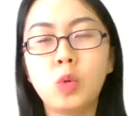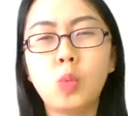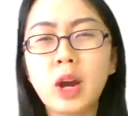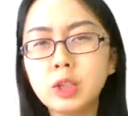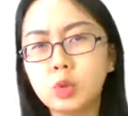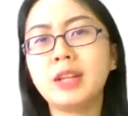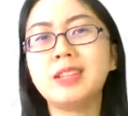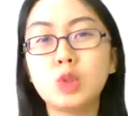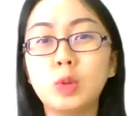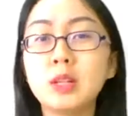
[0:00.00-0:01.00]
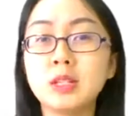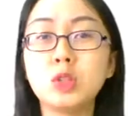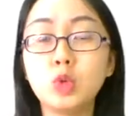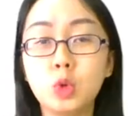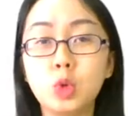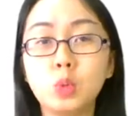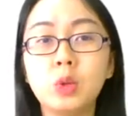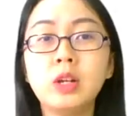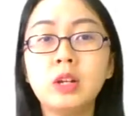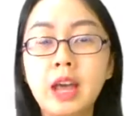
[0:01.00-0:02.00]
Why do I need to listen to you?
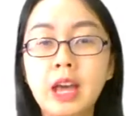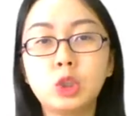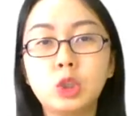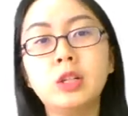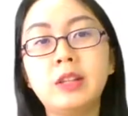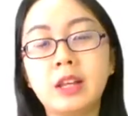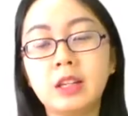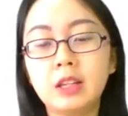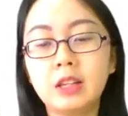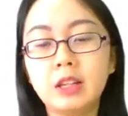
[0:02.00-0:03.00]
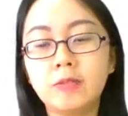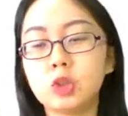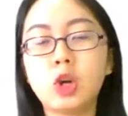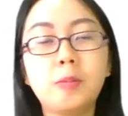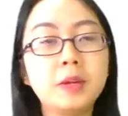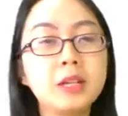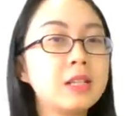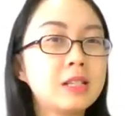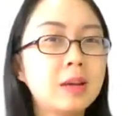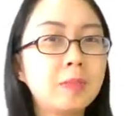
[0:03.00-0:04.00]
Ensure that if the topic
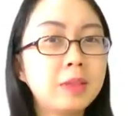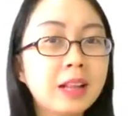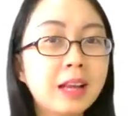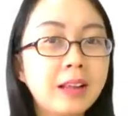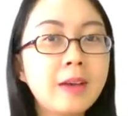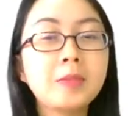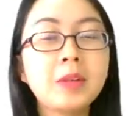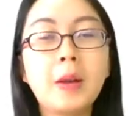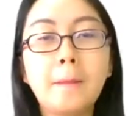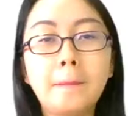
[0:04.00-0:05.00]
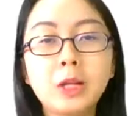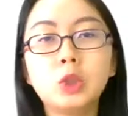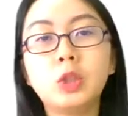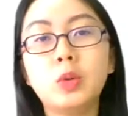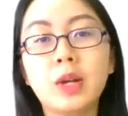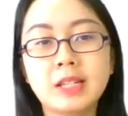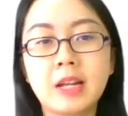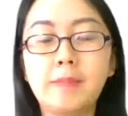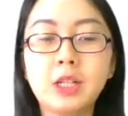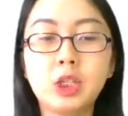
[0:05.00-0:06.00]
is something like that, make sure you
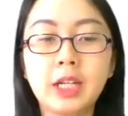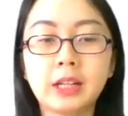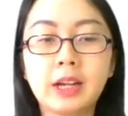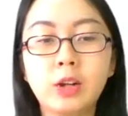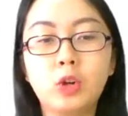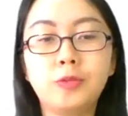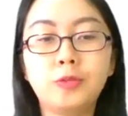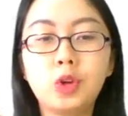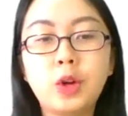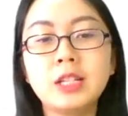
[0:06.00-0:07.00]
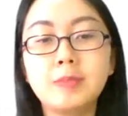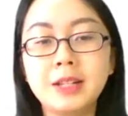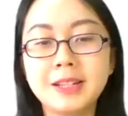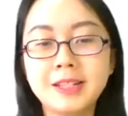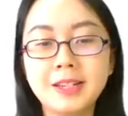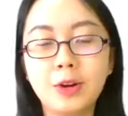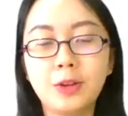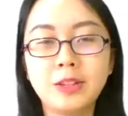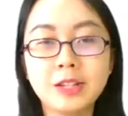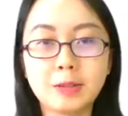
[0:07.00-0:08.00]
establish that kind of credibility
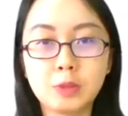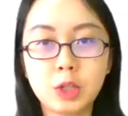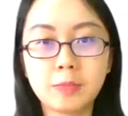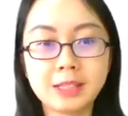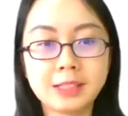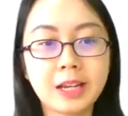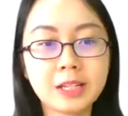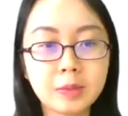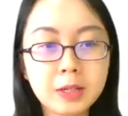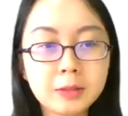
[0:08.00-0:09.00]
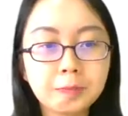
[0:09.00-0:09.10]
on the subject matter expert.